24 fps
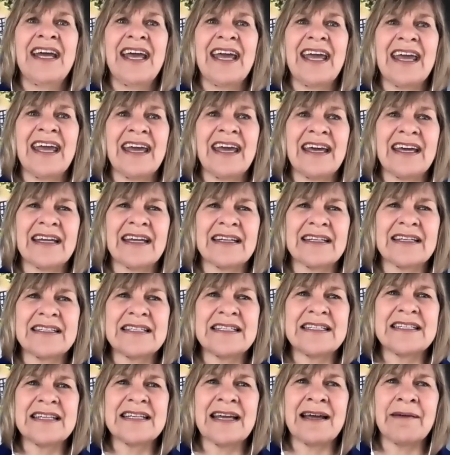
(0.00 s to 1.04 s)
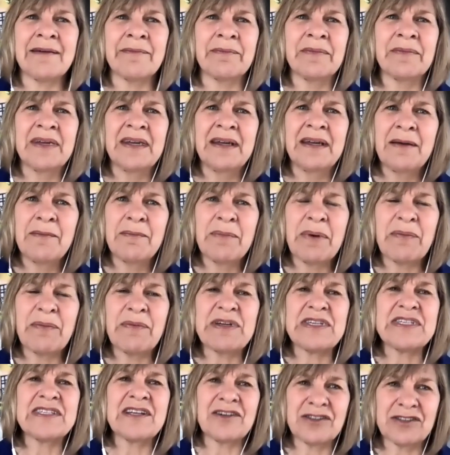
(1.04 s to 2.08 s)
And but we
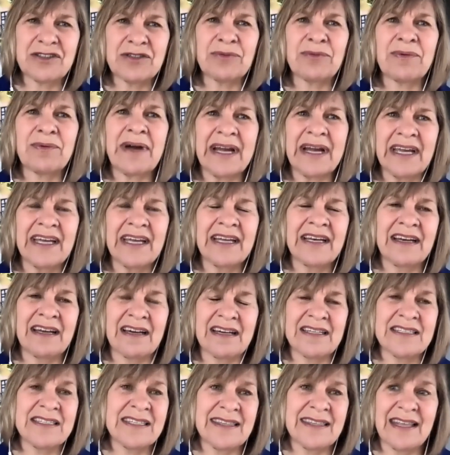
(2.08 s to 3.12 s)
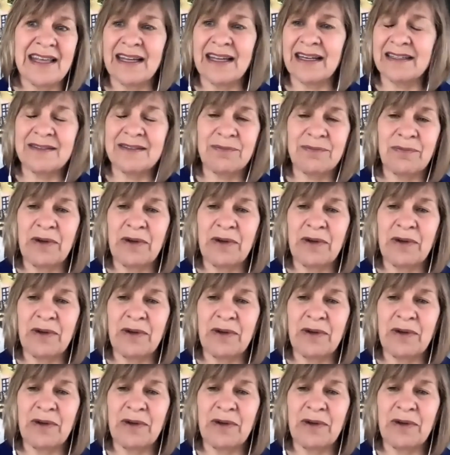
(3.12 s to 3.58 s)
start to recognize that